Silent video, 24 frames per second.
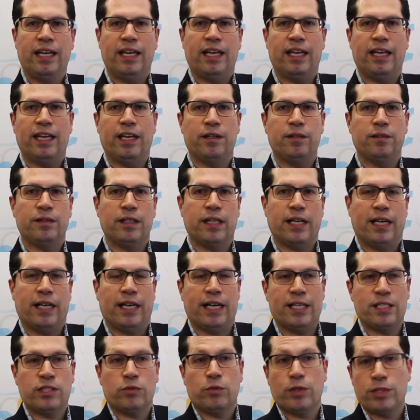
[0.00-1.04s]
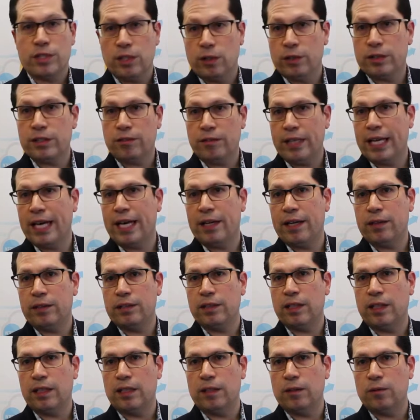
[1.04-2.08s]
And as a result of that,
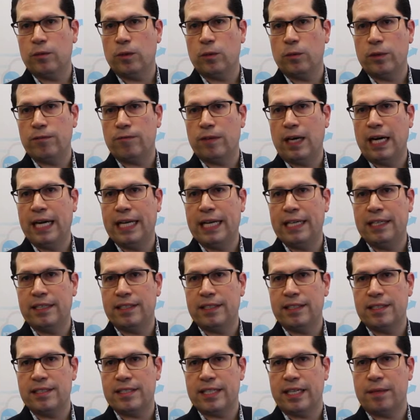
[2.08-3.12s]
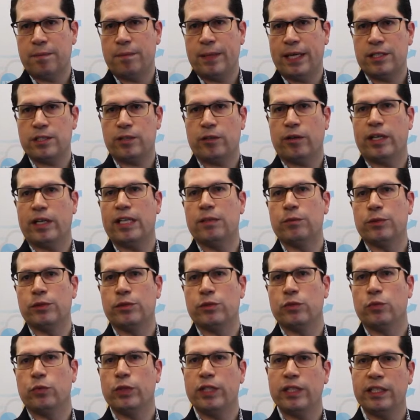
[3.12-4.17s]
uh, what we find is that banks are able
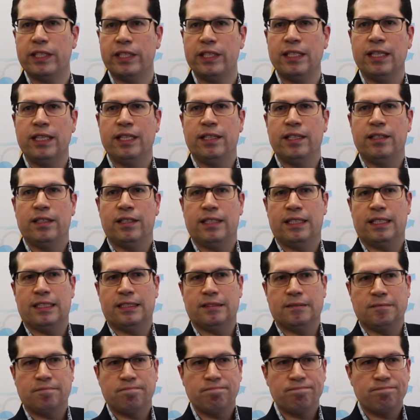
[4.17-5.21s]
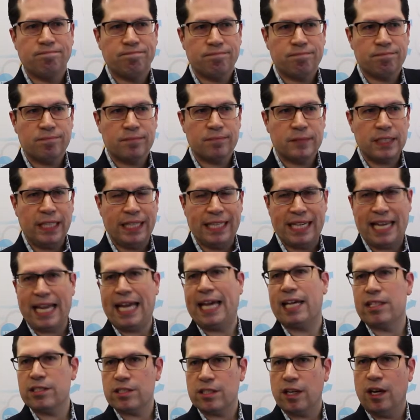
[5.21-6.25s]
to really uh,
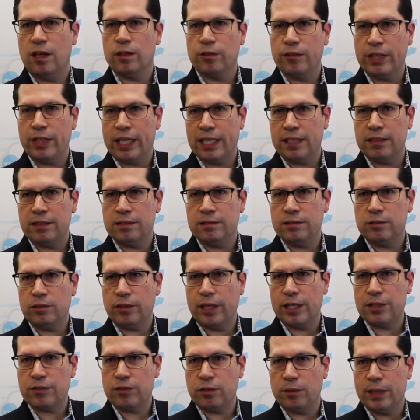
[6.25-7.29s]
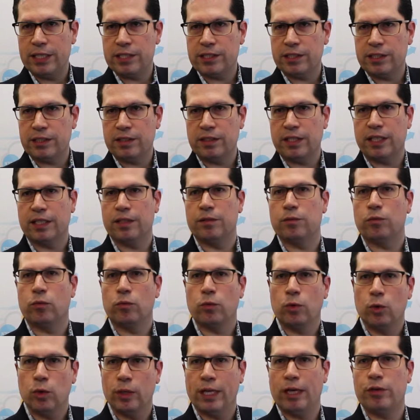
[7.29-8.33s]
enhance all of that transformation and
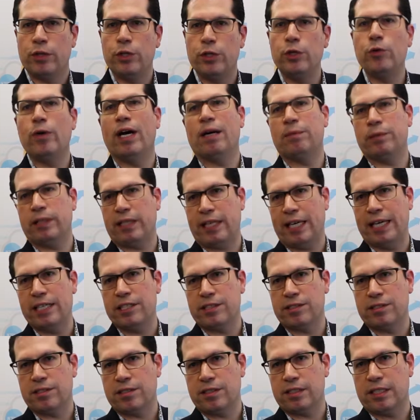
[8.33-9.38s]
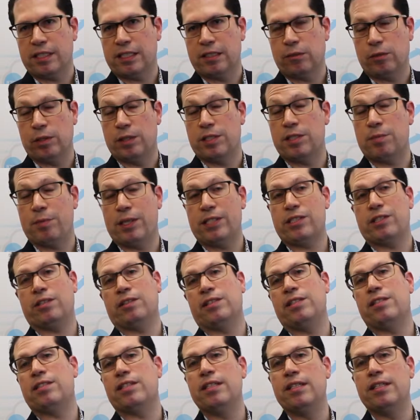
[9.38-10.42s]
roll out new applications. Uh, we
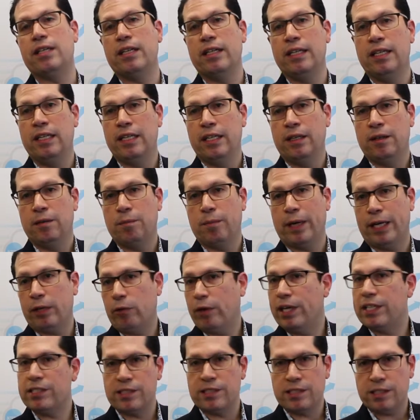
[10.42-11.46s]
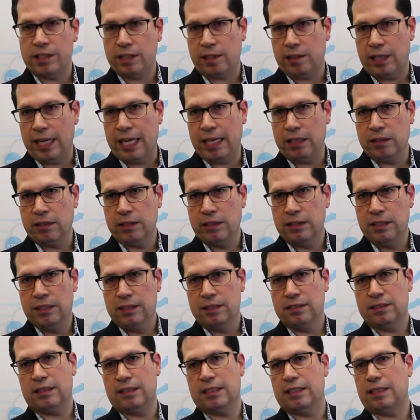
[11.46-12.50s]
especially see migration to the cloud,
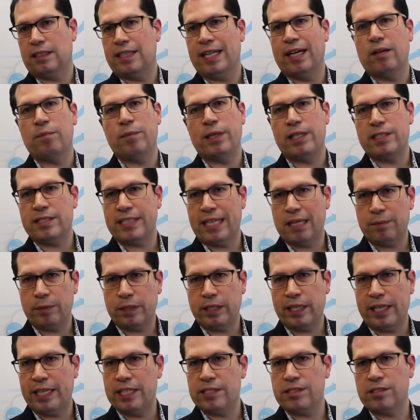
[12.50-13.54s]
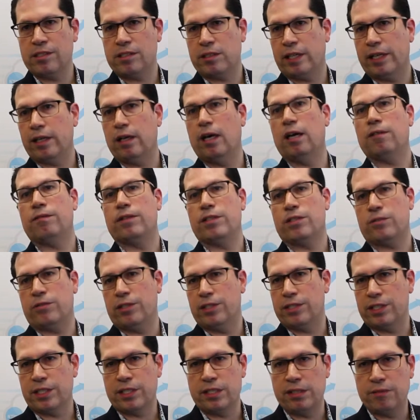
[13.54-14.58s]
uh, cloud-based applications like Office
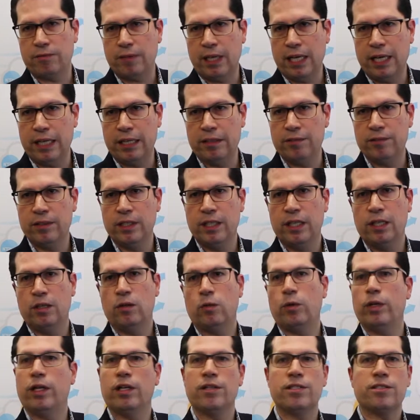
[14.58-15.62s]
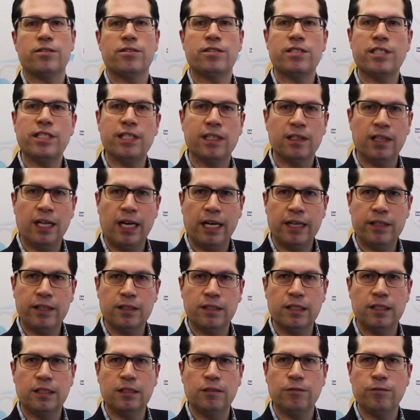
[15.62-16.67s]
365. We also see a lot
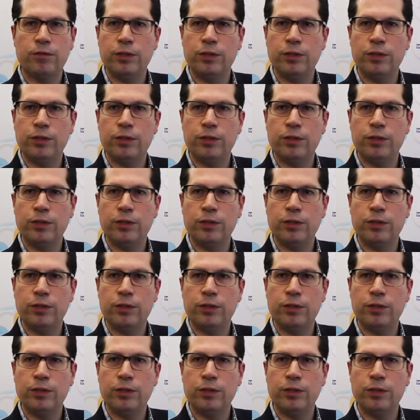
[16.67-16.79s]
of